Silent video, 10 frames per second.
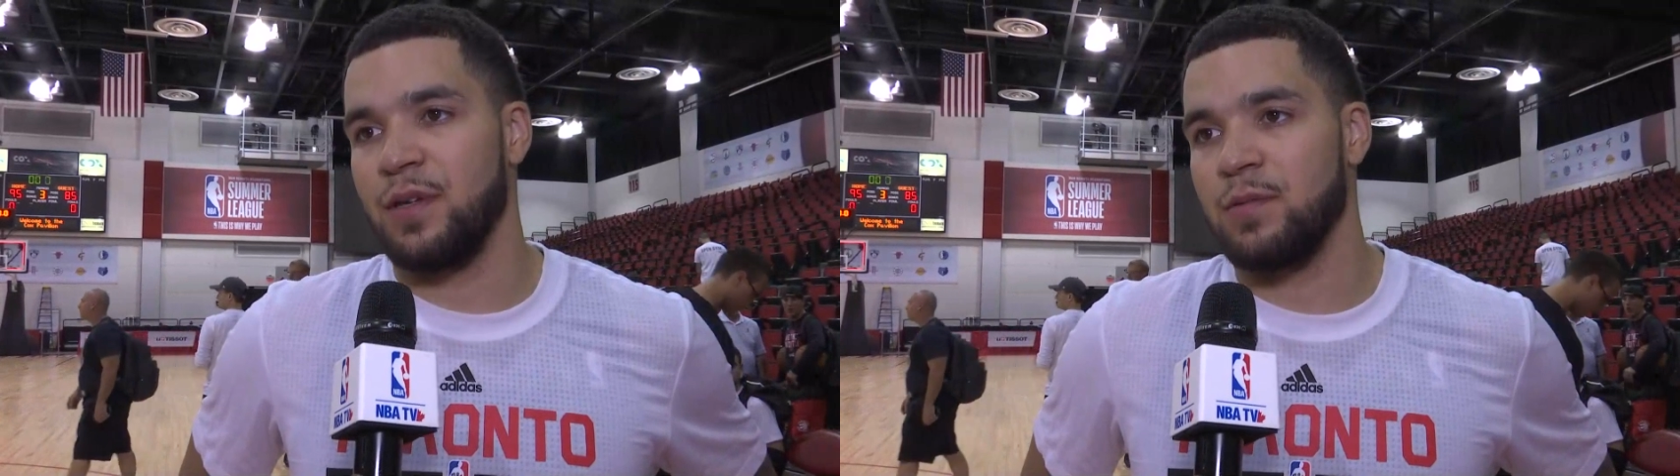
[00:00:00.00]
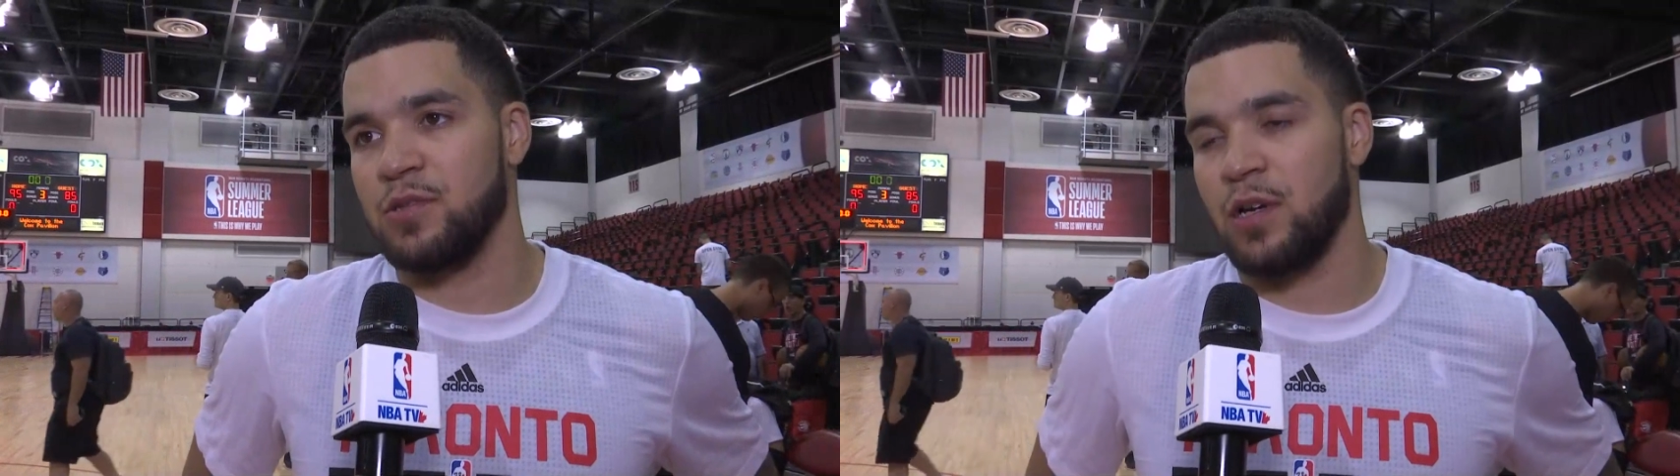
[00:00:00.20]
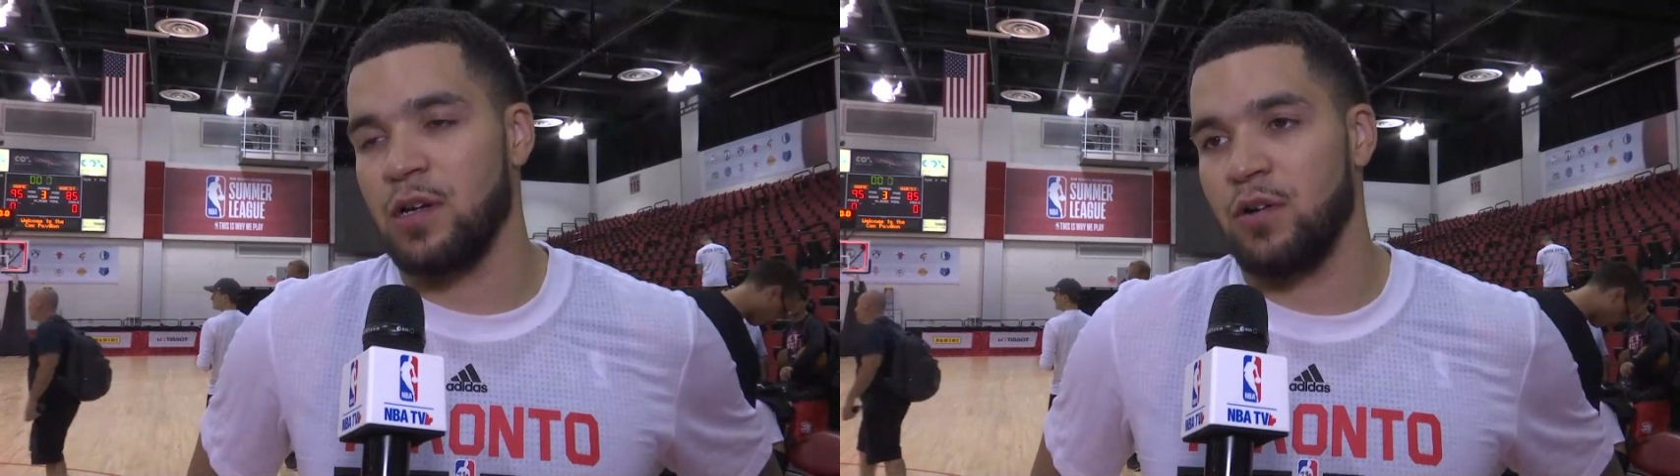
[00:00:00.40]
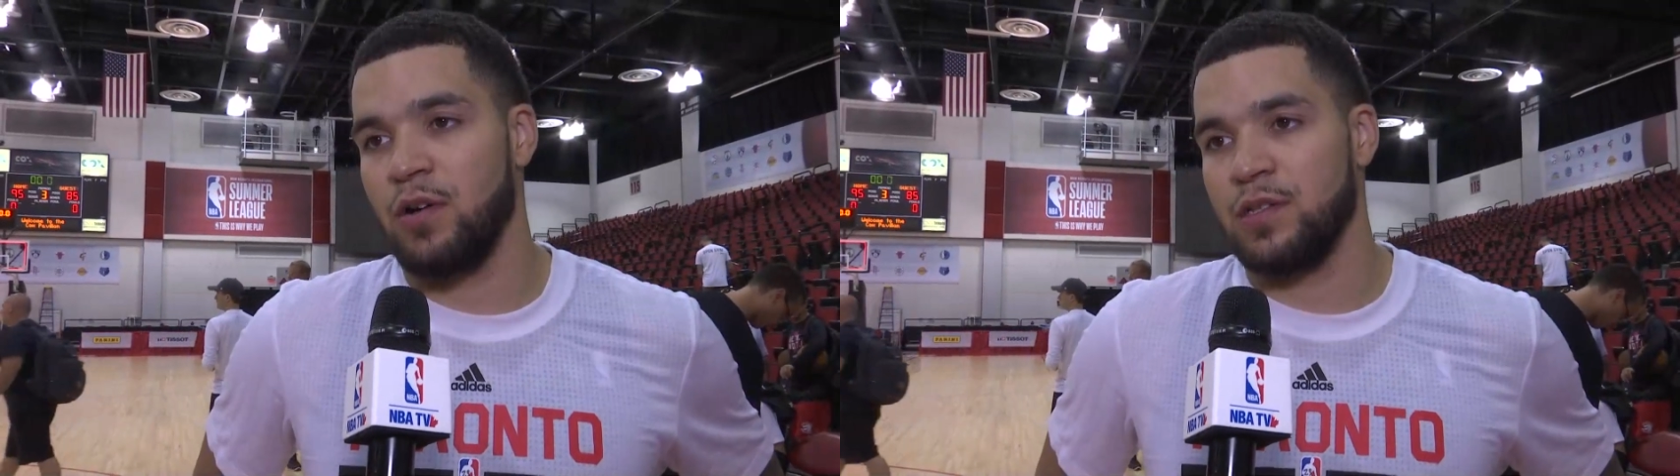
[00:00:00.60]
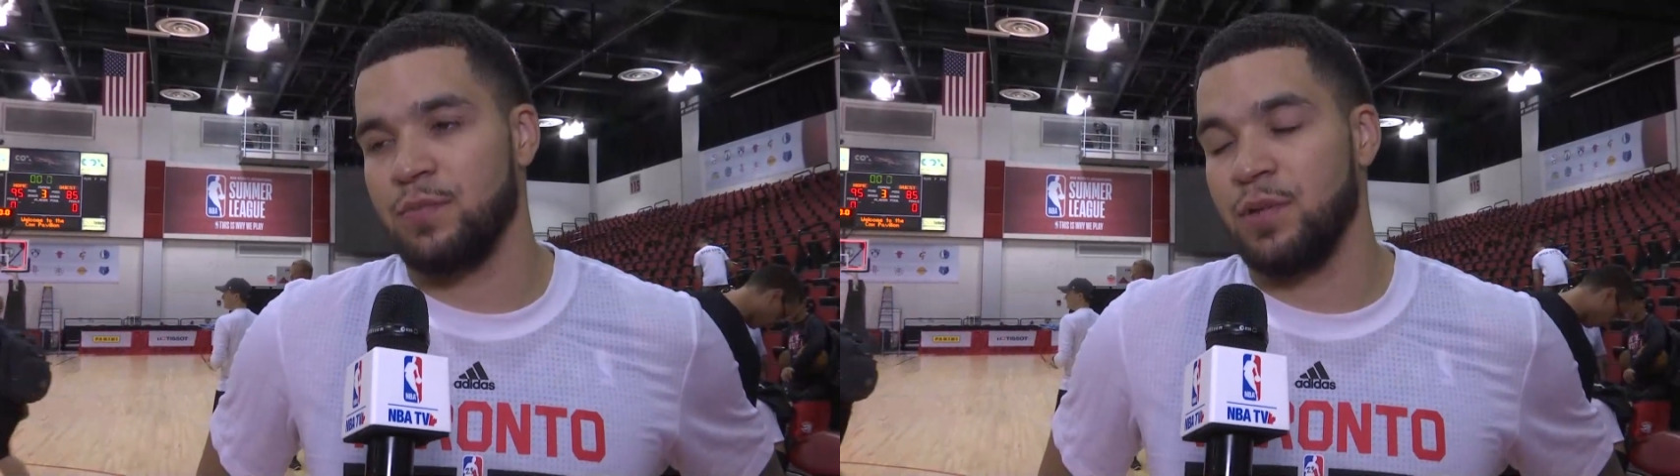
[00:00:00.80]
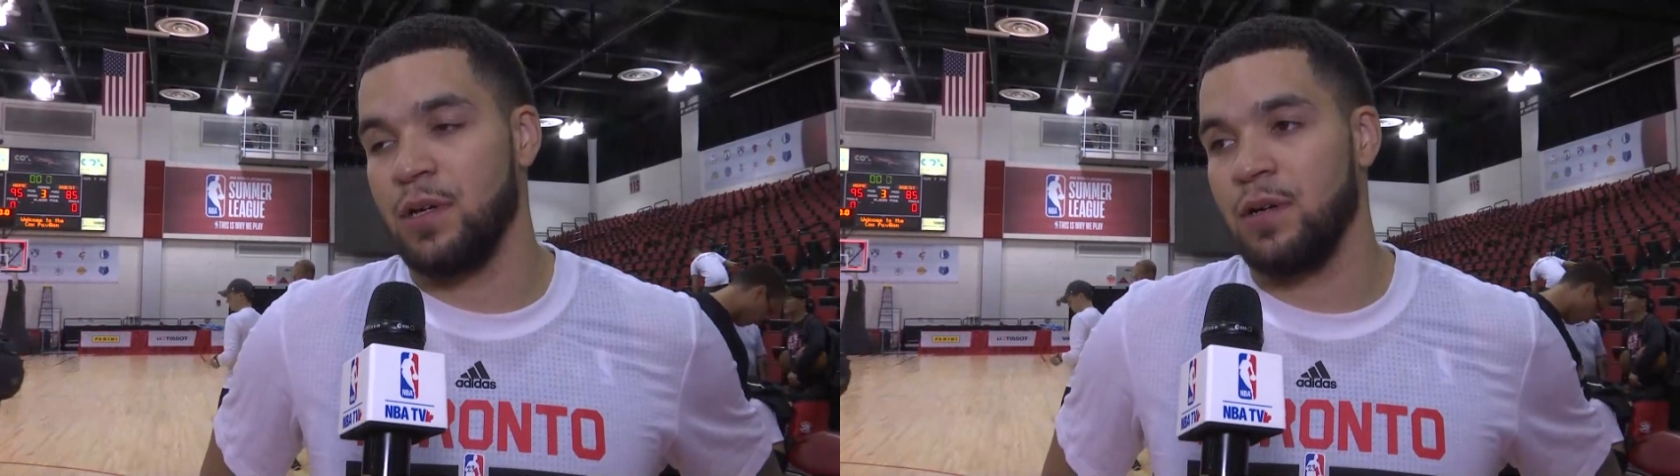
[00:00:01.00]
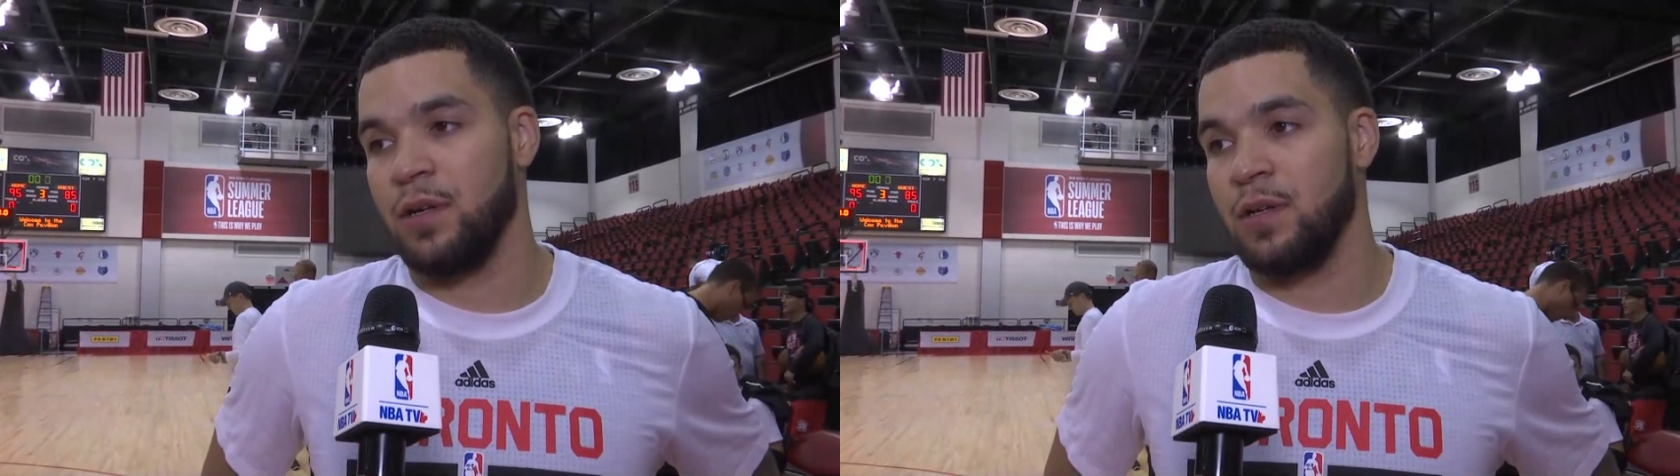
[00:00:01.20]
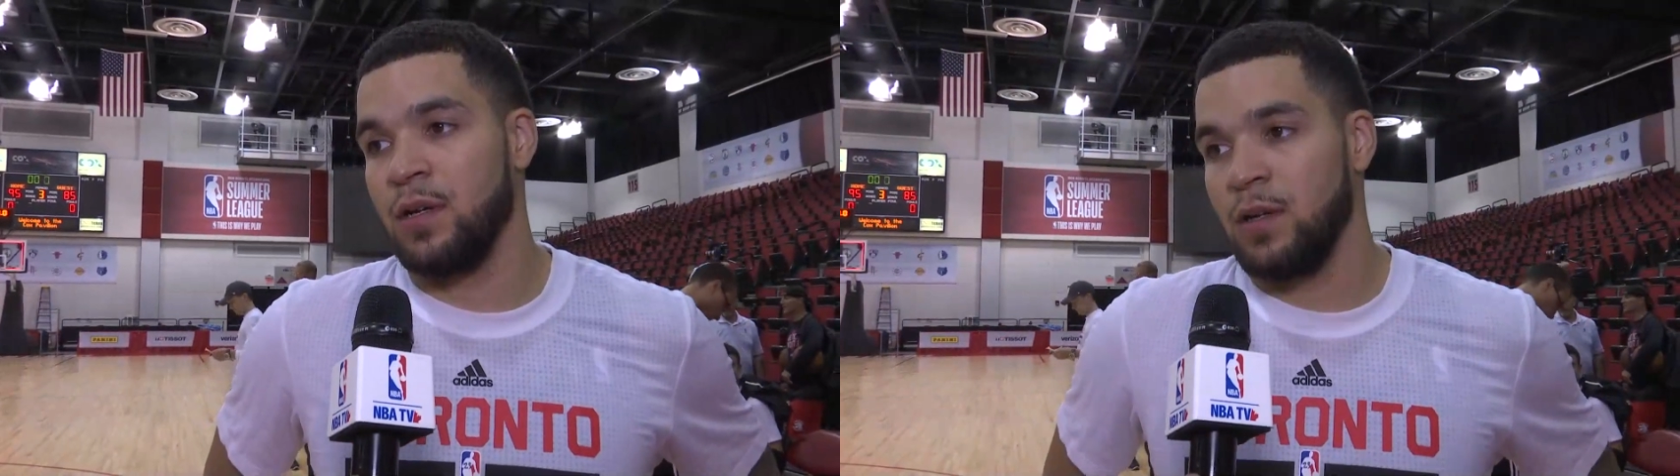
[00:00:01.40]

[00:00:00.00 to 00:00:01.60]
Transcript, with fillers: I was trying to grow as a player and,